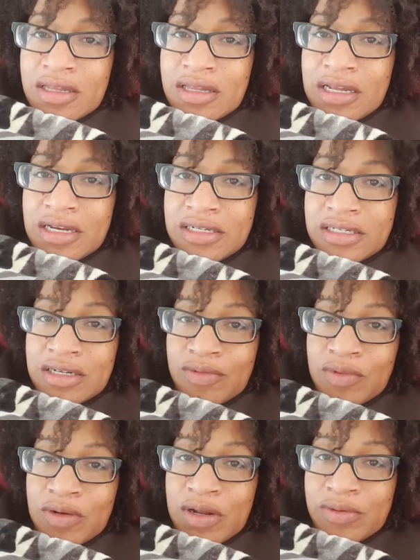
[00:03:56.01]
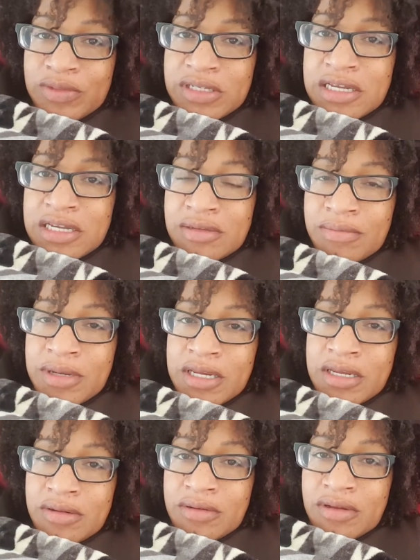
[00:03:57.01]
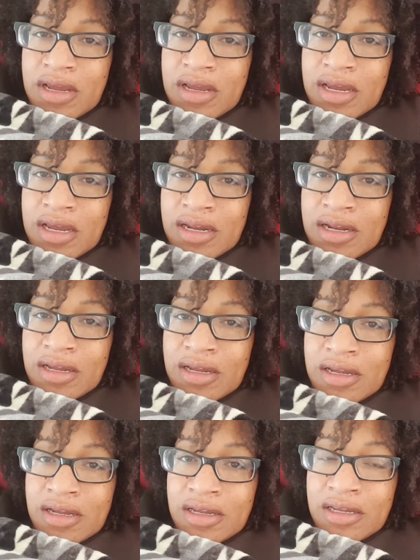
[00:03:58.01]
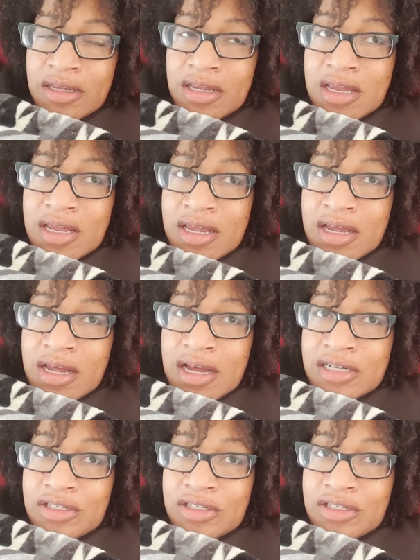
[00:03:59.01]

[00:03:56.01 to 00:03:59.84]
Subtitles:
than it did when I was eating meat. And I